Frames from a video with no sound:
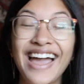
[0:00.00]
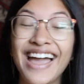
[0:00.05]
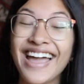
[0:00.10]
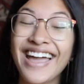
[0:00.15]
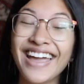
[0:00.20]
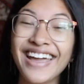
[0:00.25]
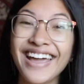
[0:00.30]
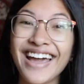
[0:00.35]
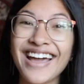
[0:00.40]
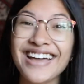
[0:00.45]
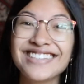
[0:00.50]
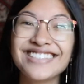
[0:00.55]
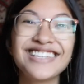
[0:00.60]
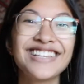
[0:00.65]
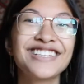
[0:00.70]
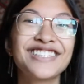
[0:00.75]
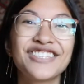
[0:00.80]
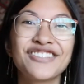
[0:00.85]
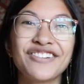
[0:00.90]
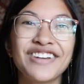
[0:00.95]
Hey guys,
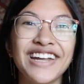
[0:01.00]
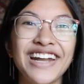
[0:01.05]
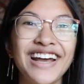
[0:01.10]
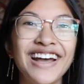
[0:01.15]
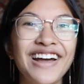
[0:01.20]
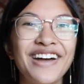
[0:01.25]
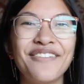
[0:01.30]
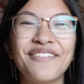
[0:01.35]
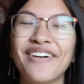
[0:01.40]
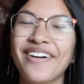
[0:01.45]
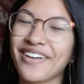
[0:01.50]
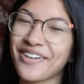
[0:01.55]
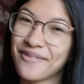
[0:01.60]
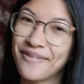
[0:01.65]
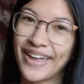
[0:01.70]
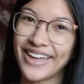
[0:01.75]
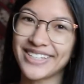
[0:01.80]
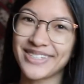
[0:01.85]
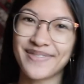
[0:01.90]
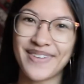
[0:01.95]
it's Serena and welcome
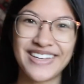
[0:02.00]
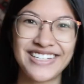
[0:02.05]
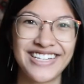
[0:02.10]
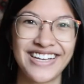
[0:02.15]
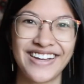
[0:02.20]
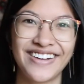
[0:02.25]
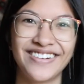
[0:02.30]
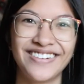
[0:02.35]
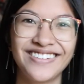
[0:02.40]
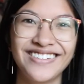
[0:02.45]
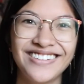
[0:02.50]
back to my channel.